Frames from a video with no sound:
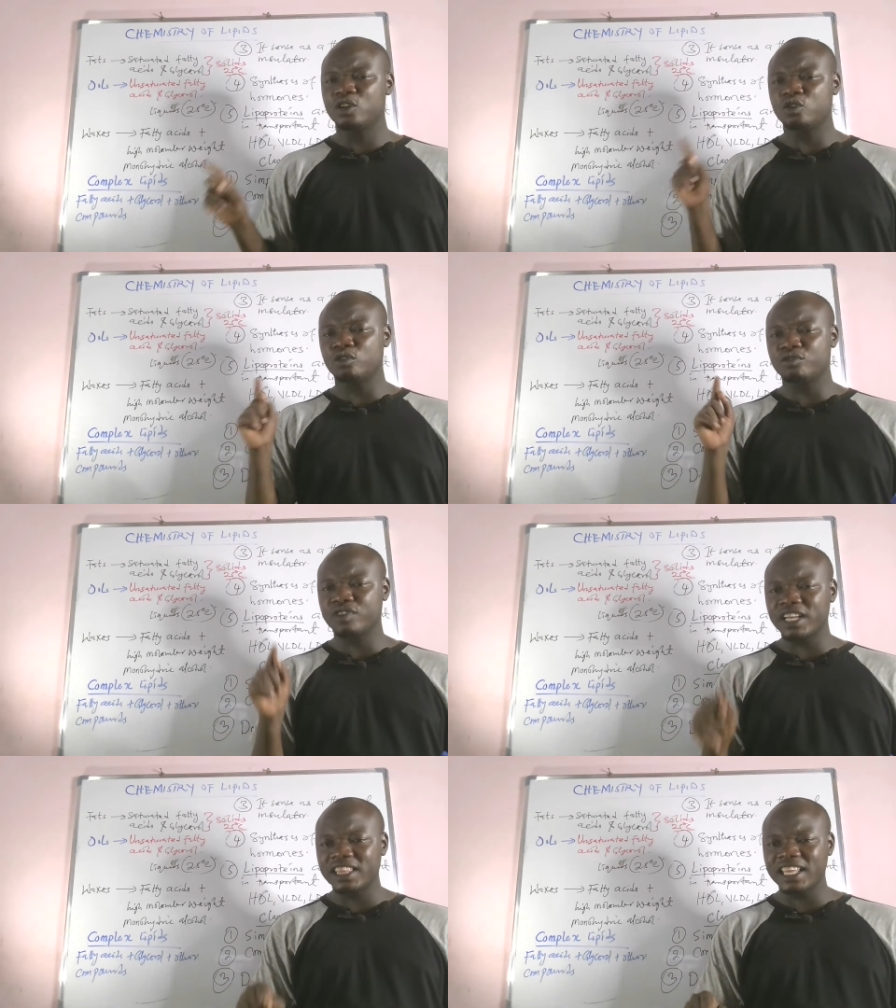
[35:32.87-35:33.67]
No,
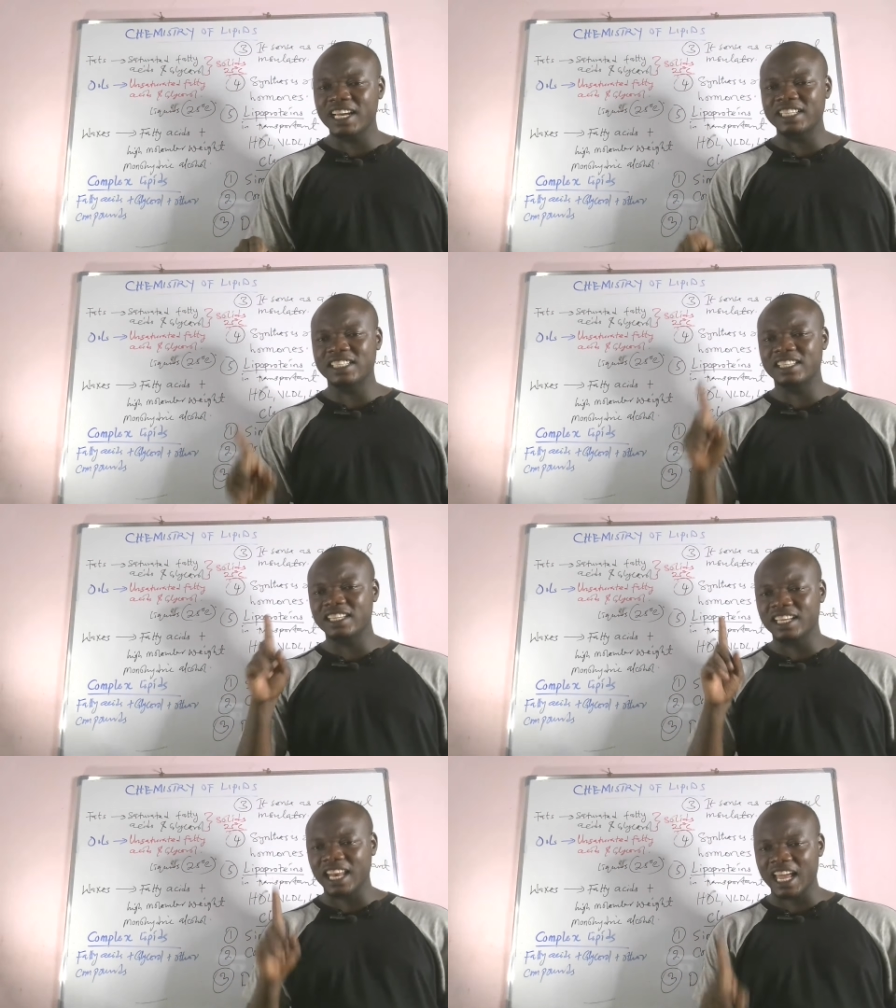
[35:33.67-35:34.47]
fatty acid,
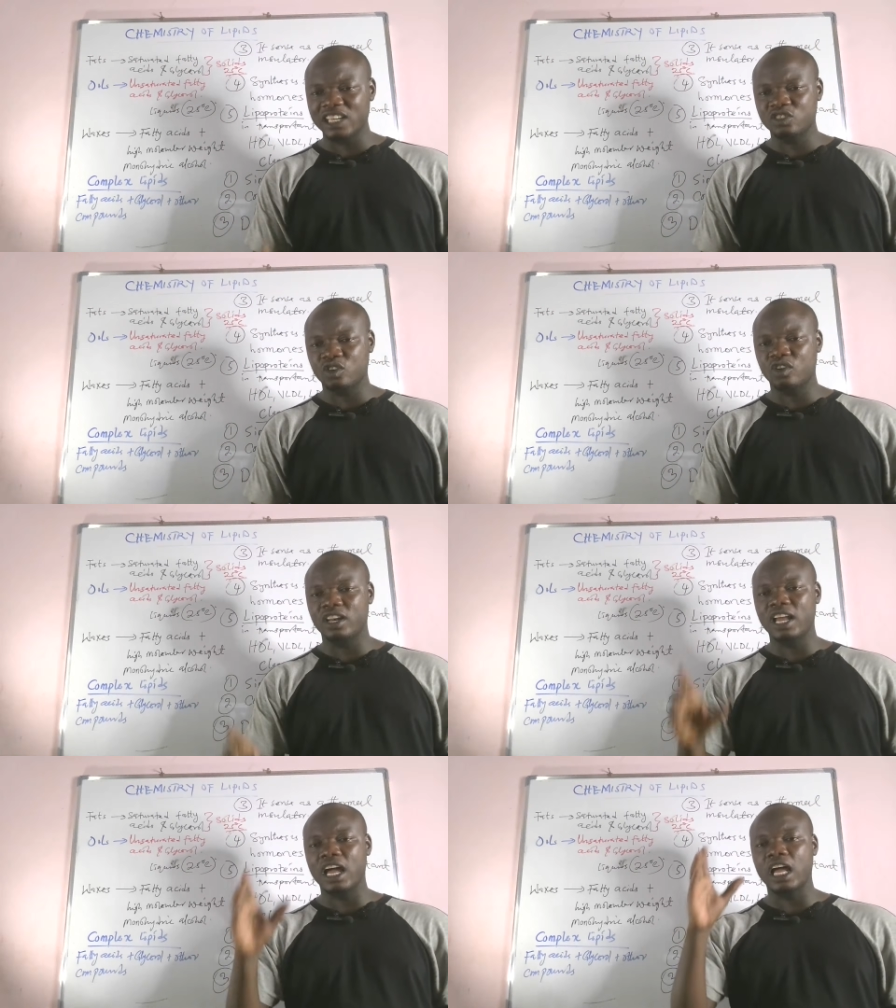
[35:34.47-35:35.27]
glycerol,
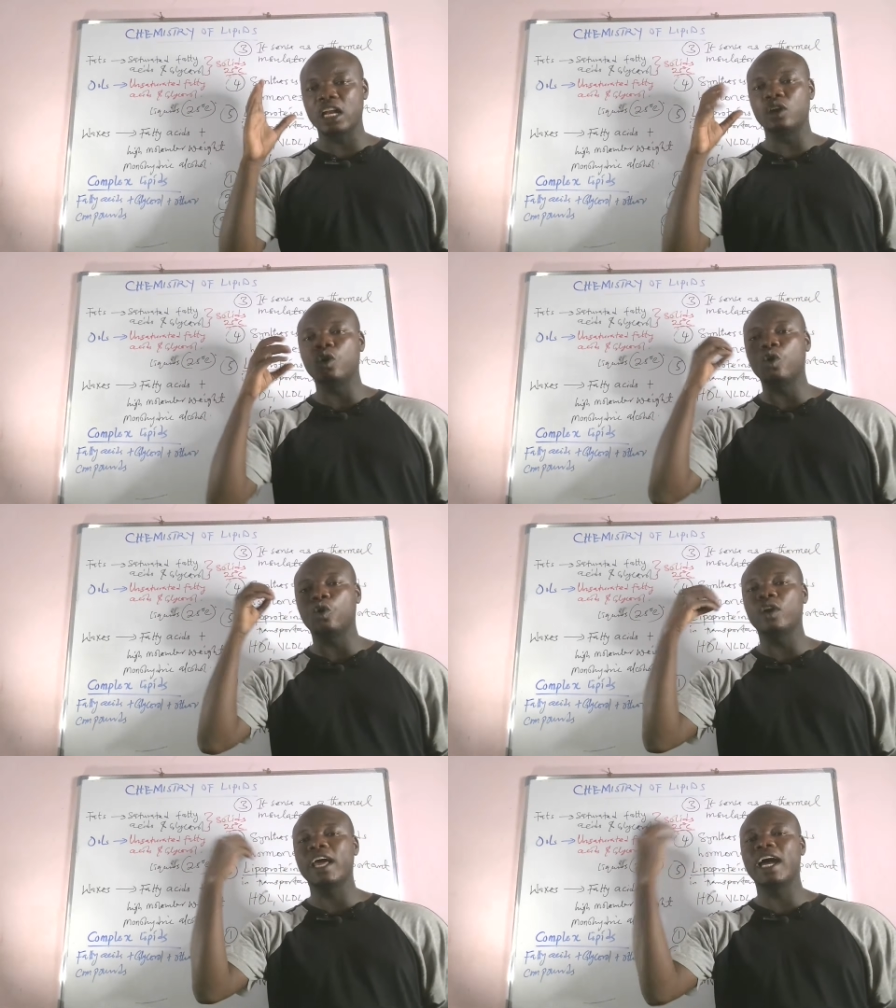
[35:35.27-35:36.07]
and
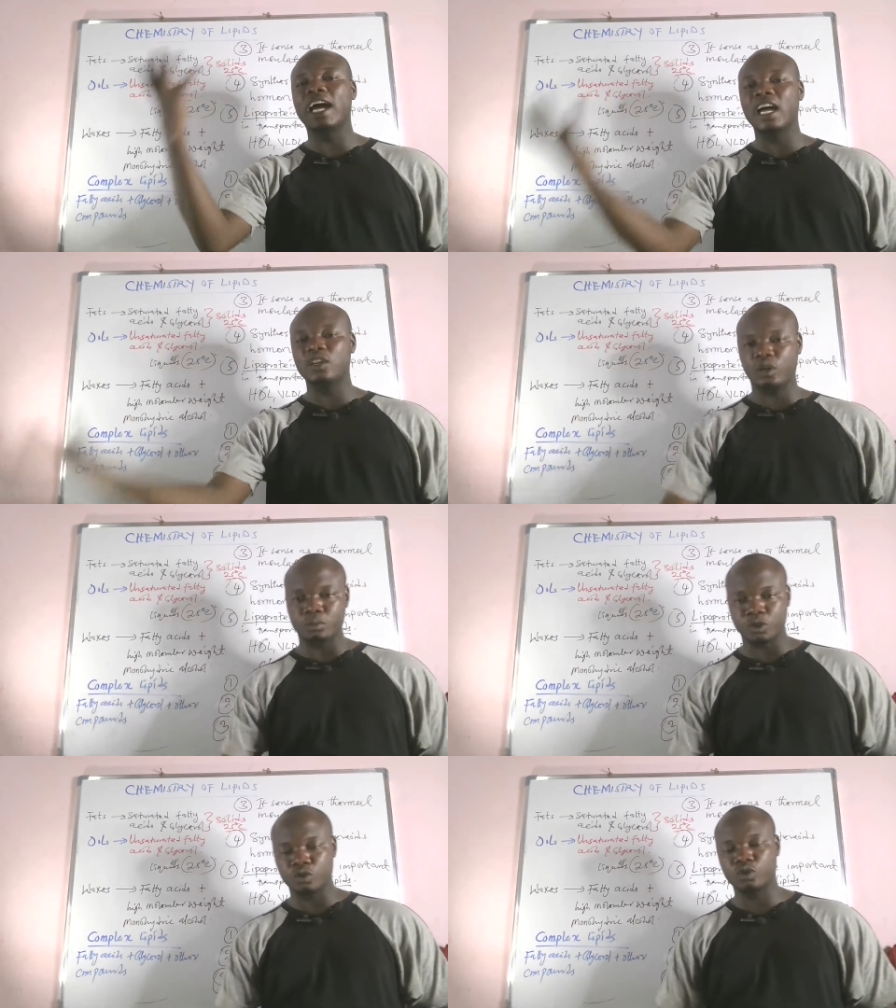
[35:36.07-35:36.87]
other
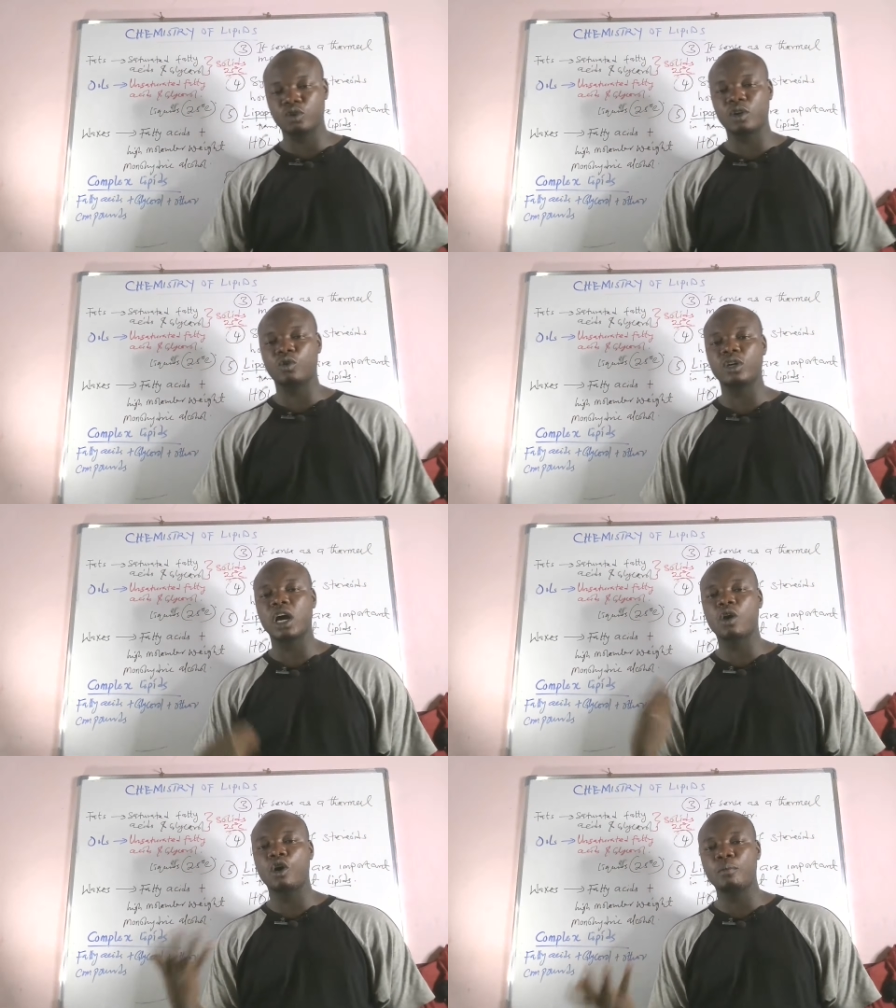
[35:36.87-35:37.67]
atoms,
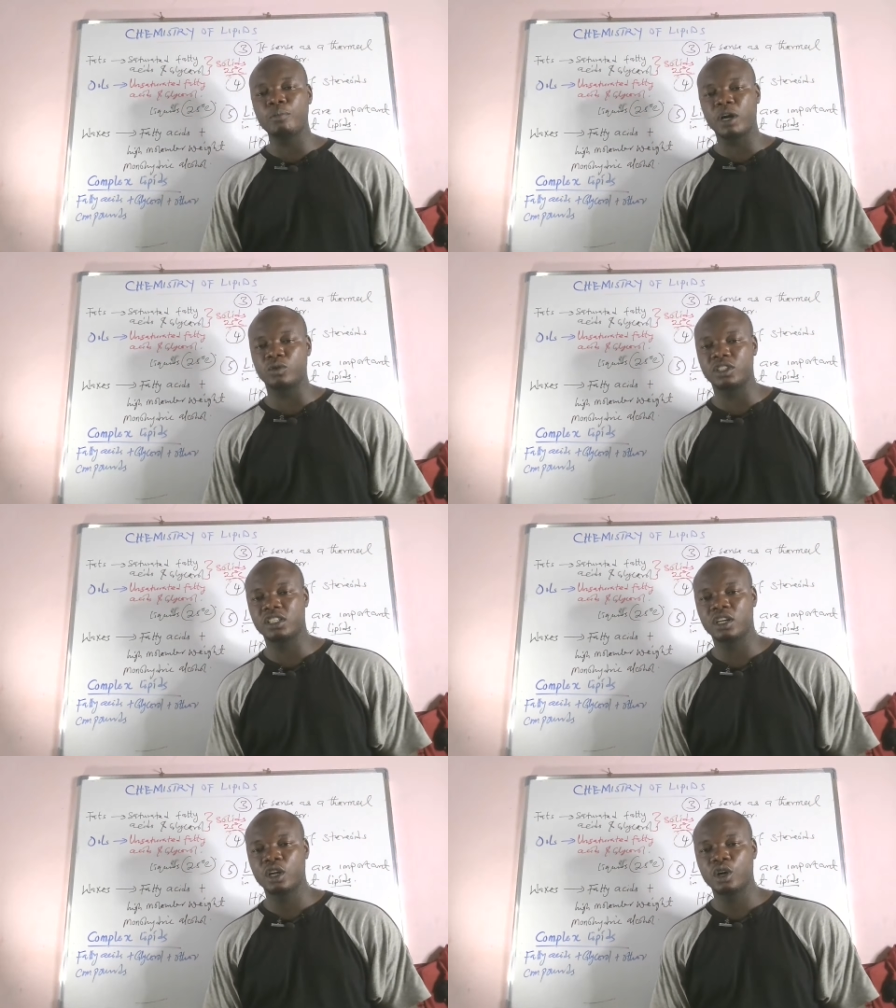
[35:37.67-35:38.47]
other compound.
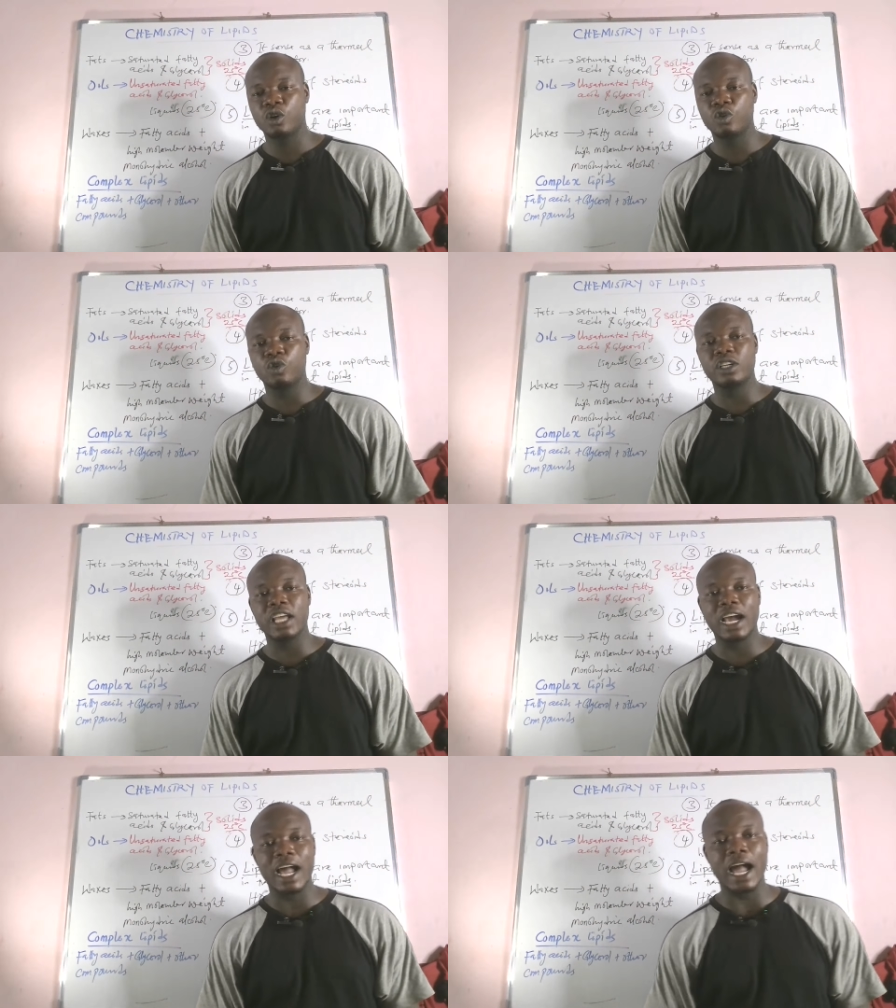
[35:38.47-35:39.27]

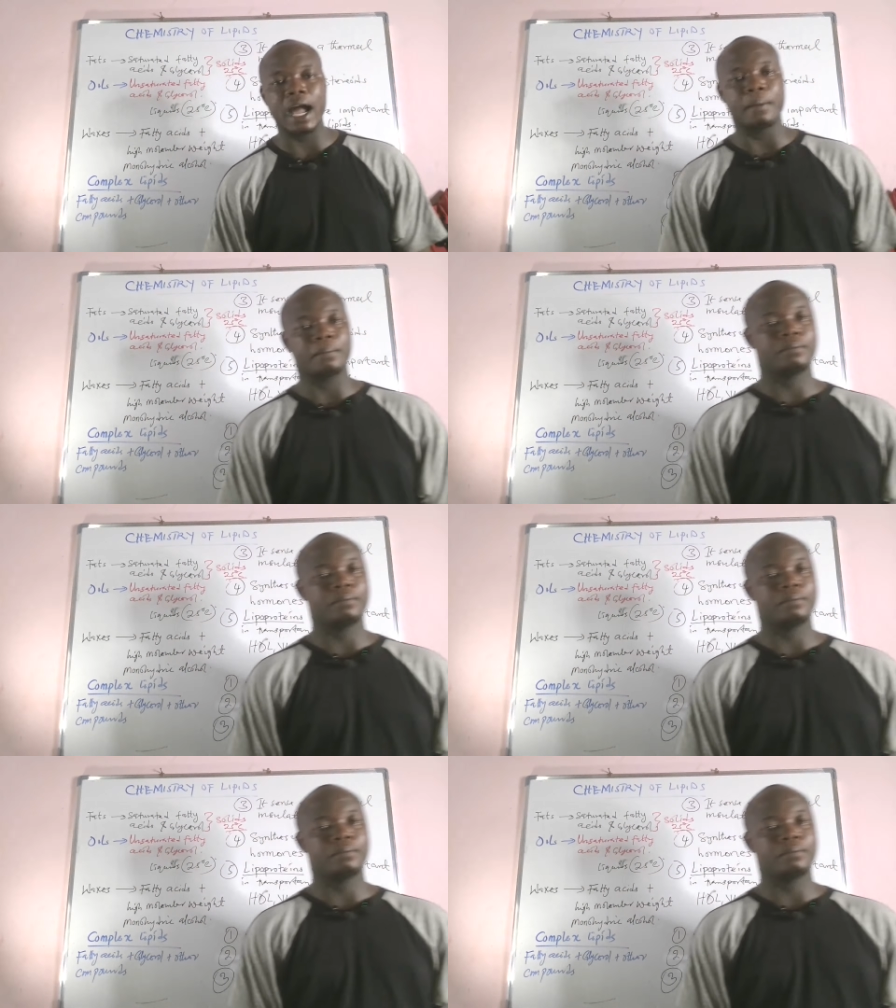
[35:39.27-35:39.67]
Godiya kaham.